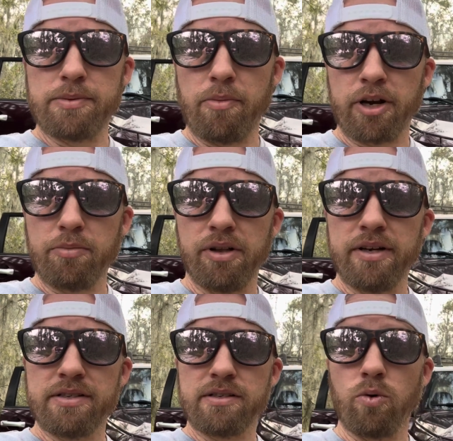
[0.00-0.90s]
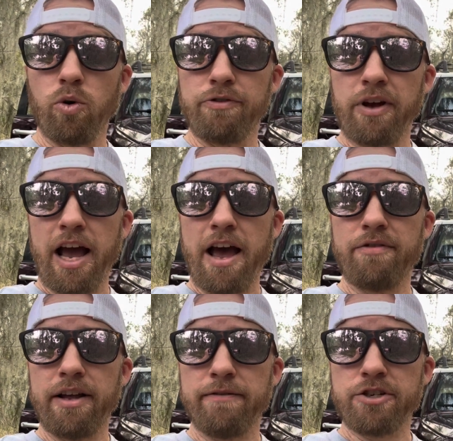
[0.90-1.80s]
Marketplace, or if you have
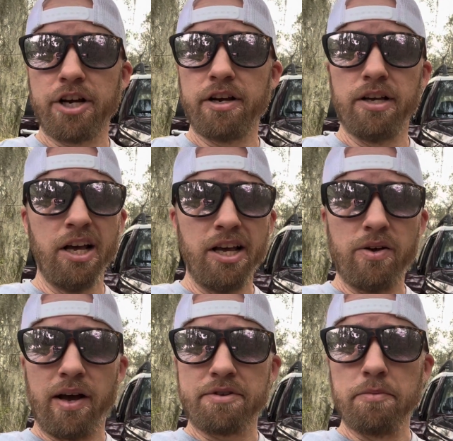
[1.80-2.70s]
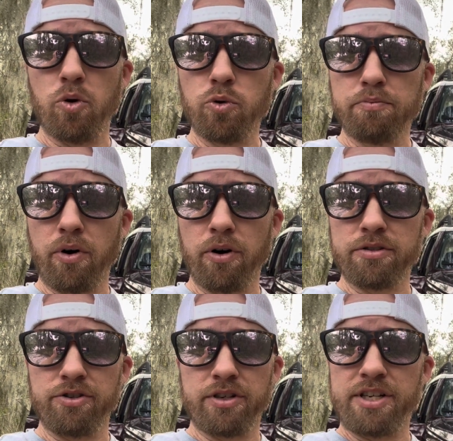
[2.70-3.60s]
an FJ, you have some old
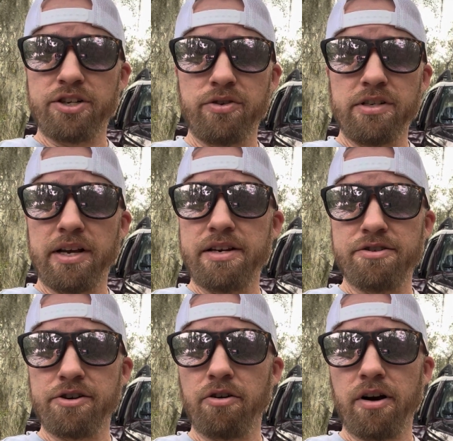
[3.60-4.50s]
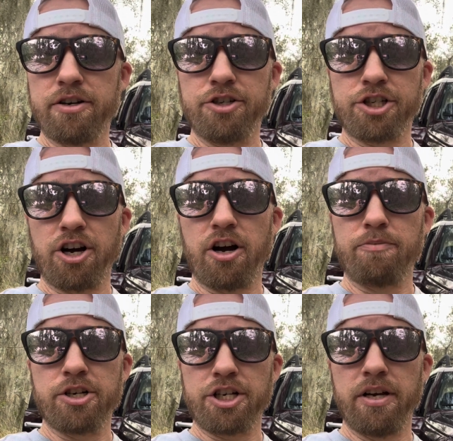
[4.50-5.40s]
parts or accessories laying in your garage, your shop,
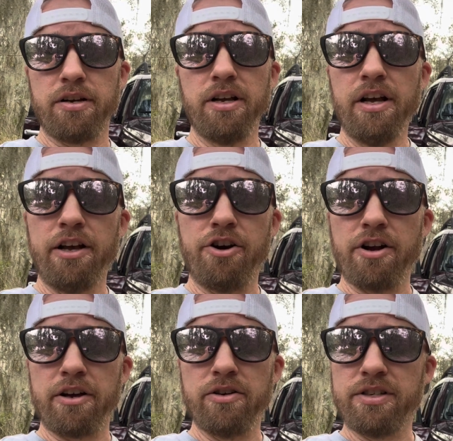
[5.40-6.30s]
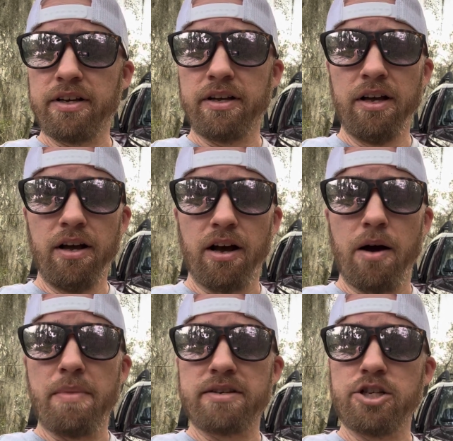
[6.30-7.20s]
your shed, you're not using,
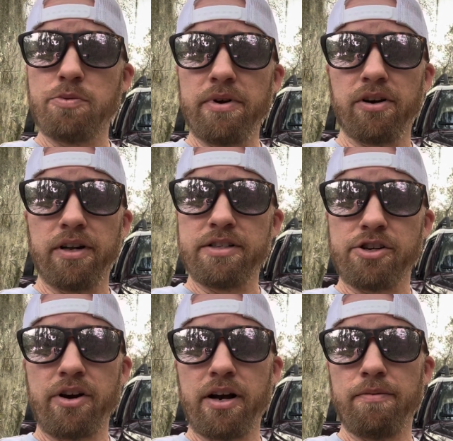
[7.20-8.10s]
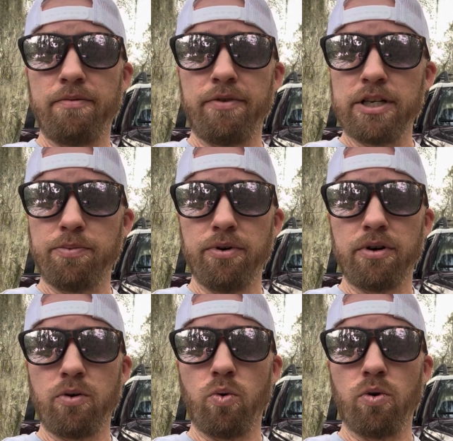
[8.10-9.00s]
message me on Instagram, Facebook,
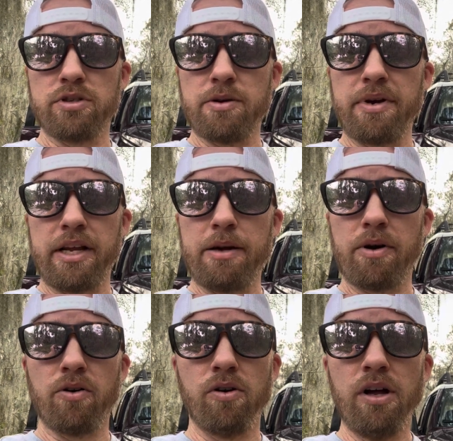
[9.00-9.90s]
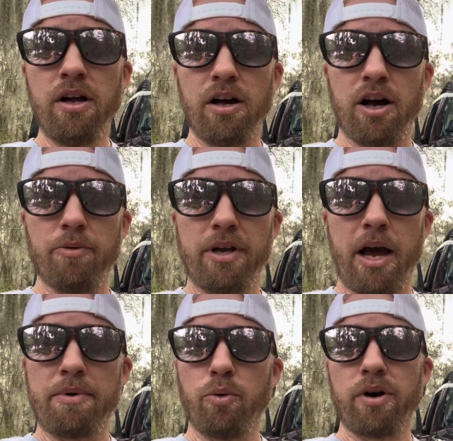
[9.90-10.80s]
or send me an email. I'll be
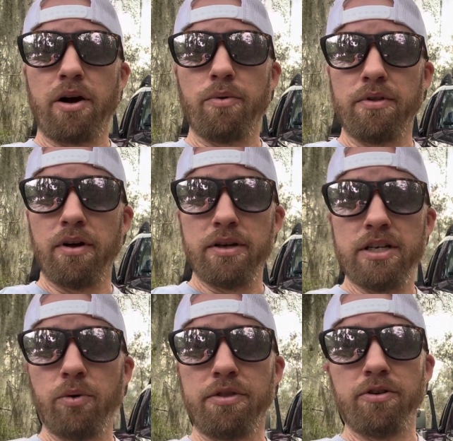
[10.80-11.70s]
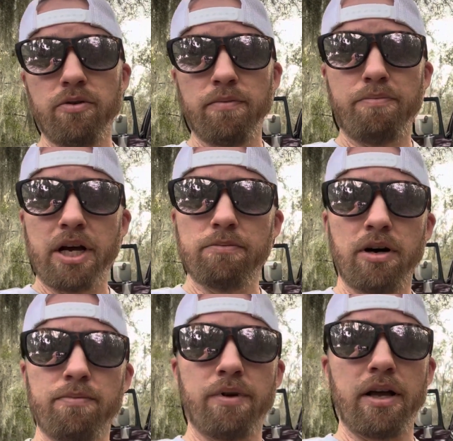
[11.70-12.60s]
happy to work out with a deal with you, pick them
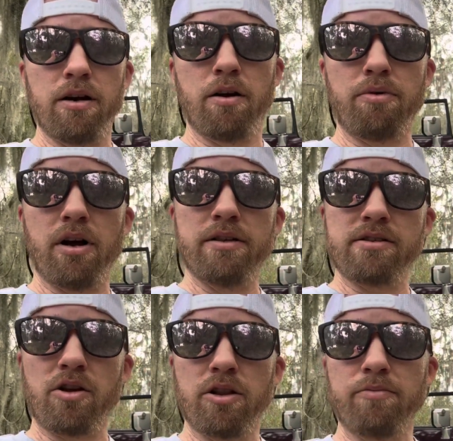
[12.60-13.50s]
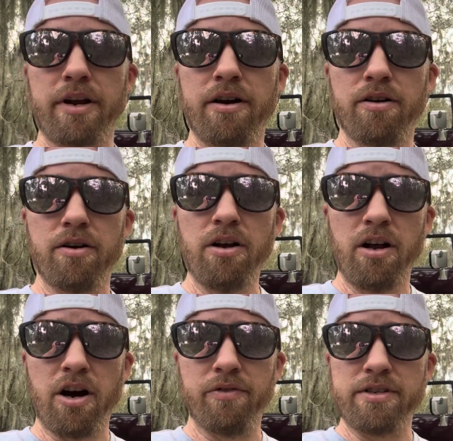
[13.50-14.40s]
up, and I'll probably install them right here
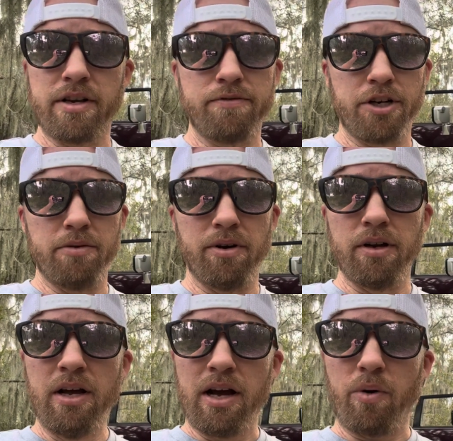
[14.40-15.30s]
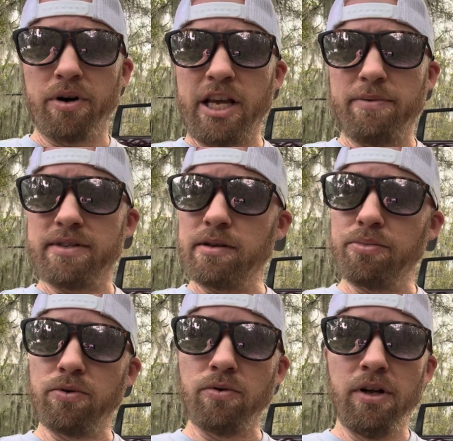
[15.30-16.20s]
on this FJ. But I wanna keep it
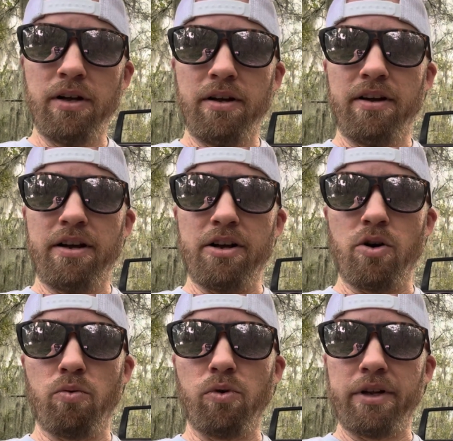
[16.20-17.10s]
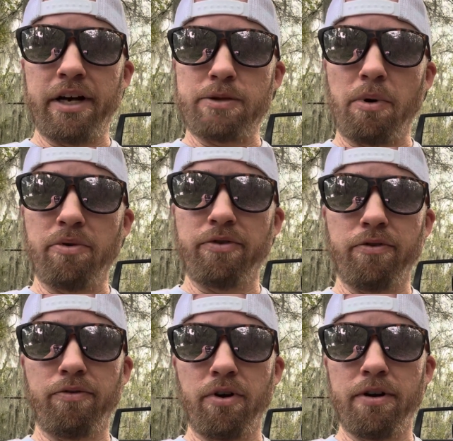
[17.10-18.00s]
simple, you know, really nice bumper for the
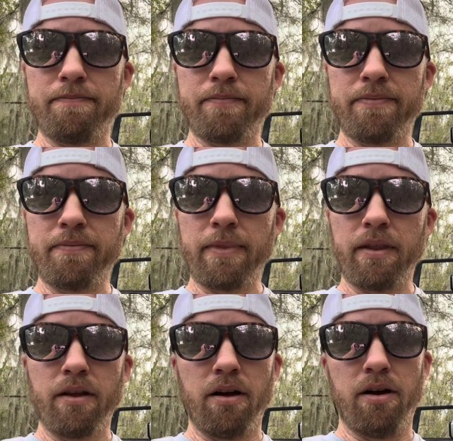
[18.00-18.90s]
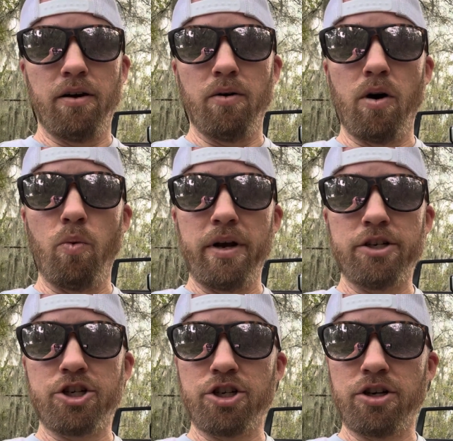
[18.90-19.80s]
front, a
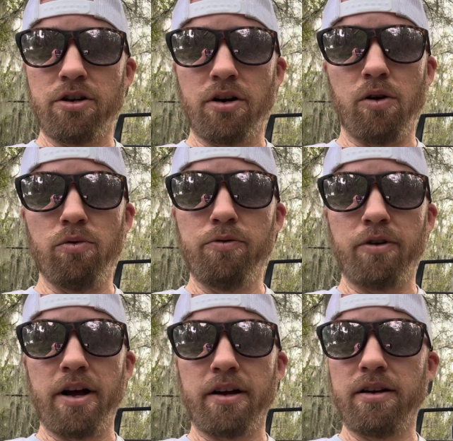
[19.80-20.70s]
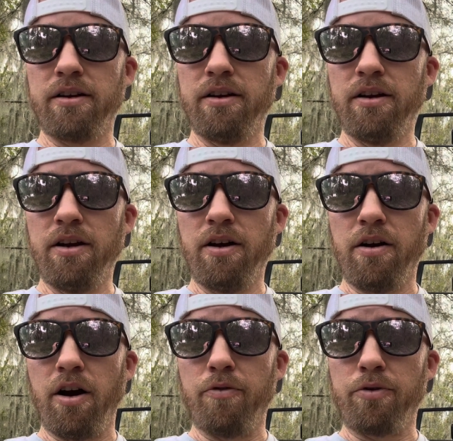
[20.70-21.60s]
winch, a roof rack.
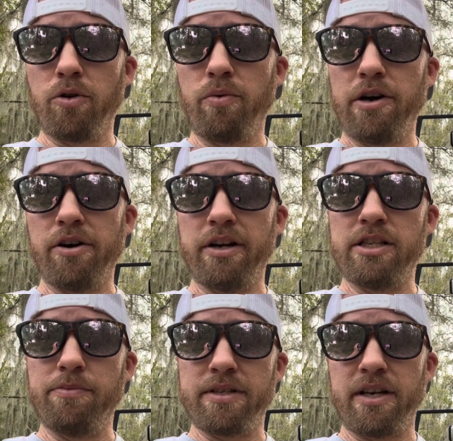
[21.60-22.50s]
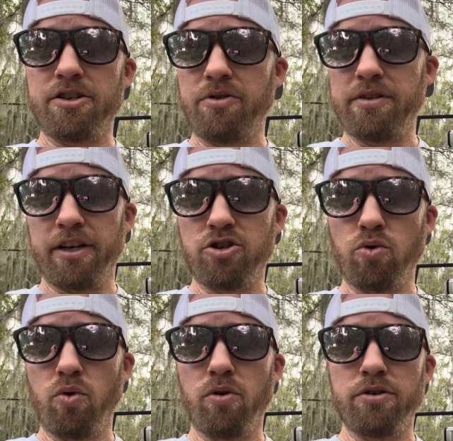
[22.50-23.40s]
For the rear, I need some accessories like
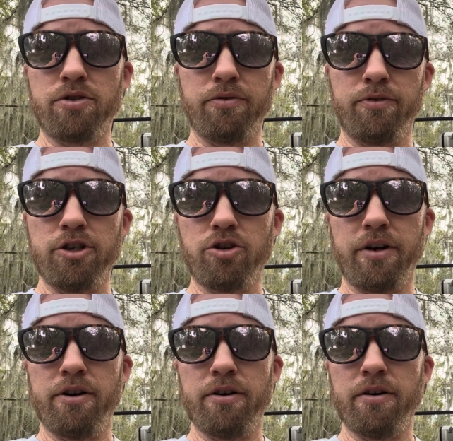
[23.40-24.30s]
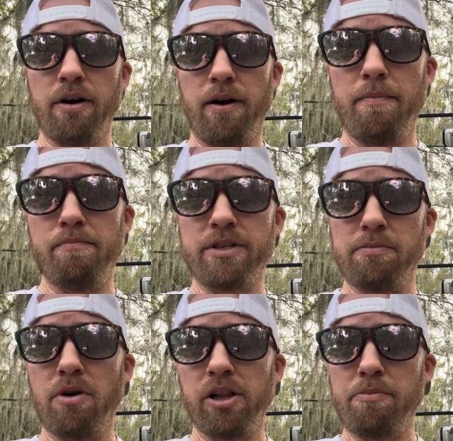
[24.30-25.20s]
drawers, refrigerator,
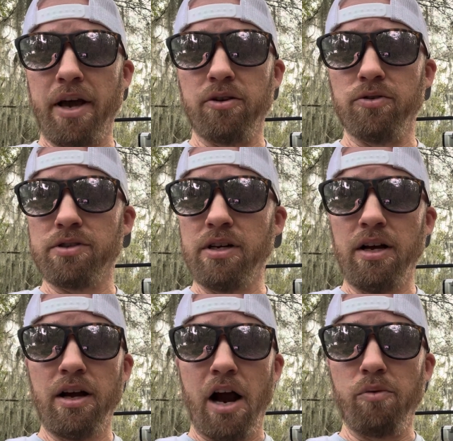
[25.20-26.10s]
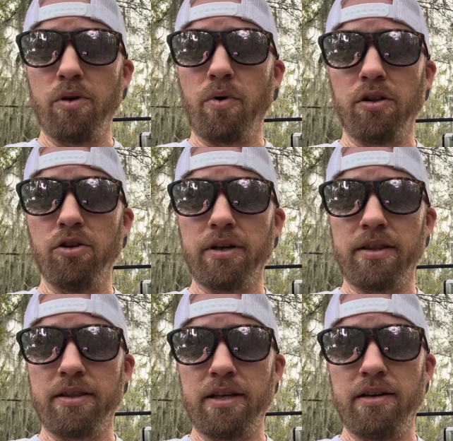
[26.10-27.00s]
some MOLLE panels. I really want to look
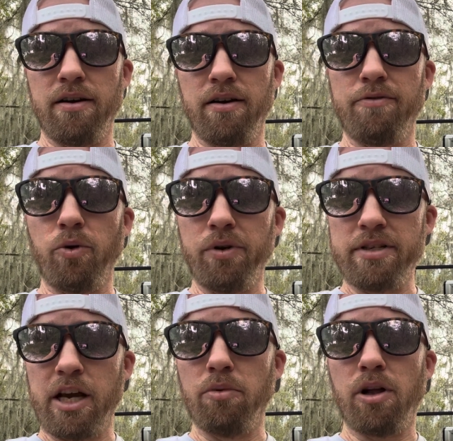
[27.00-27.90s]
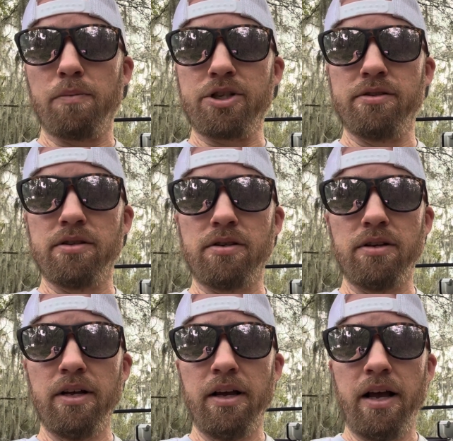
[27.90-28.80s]
at the folding table options.
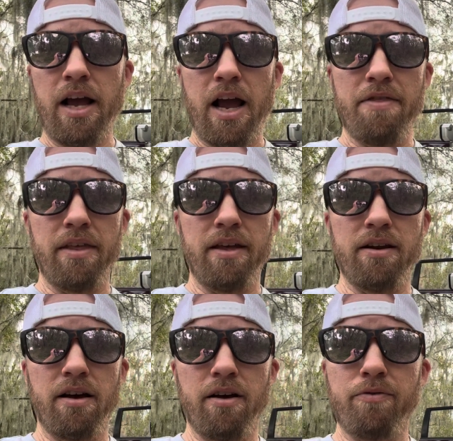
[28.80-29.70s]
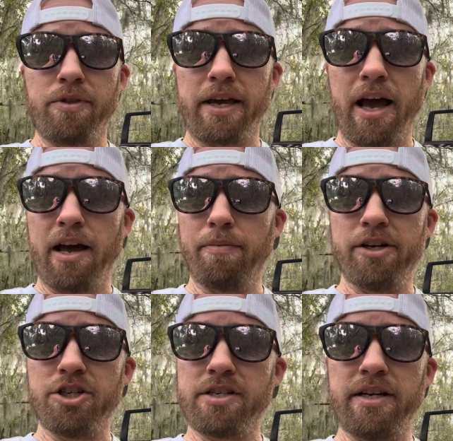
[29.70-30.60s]
And then for the cab, I
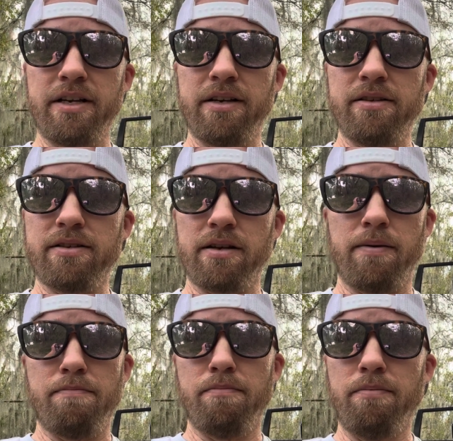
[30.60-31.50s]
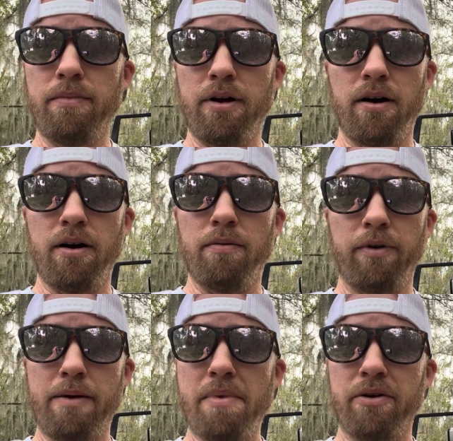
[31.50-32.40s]
just need some
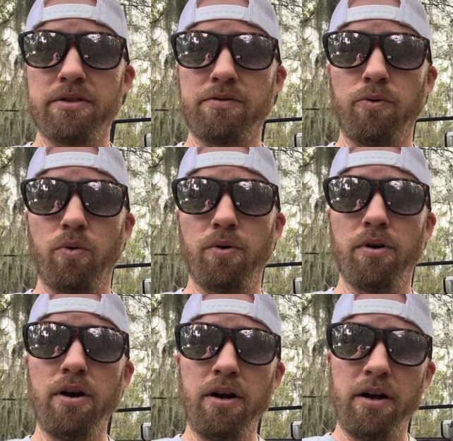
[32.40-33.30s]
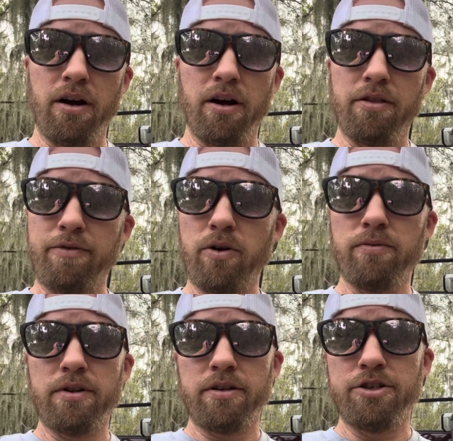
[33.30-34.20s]
ram mounts for the
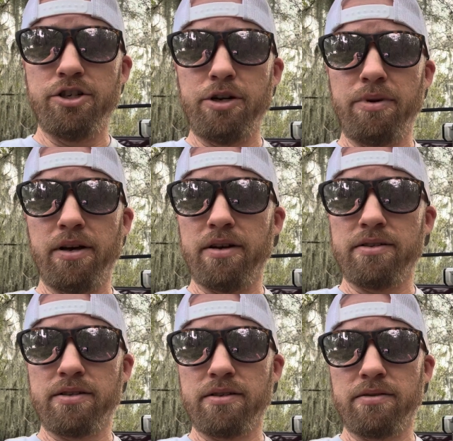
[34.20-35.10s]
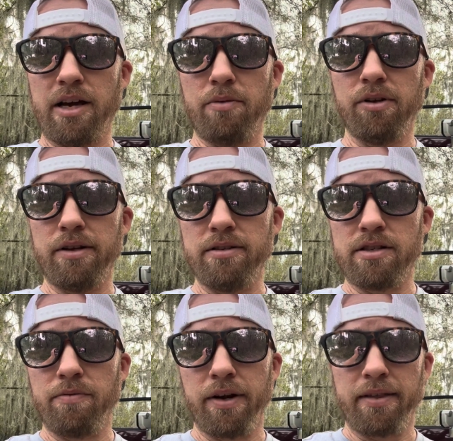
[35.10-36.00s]
phone, the GPS, tablet,
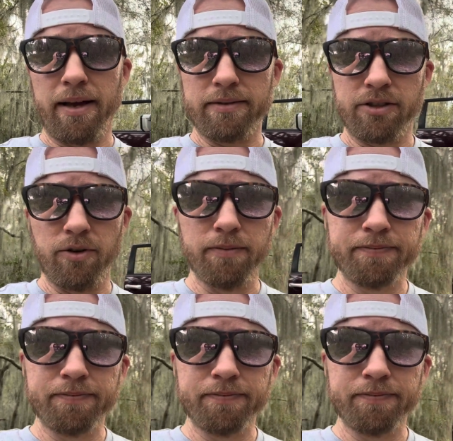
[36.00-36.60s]
stuff like that. So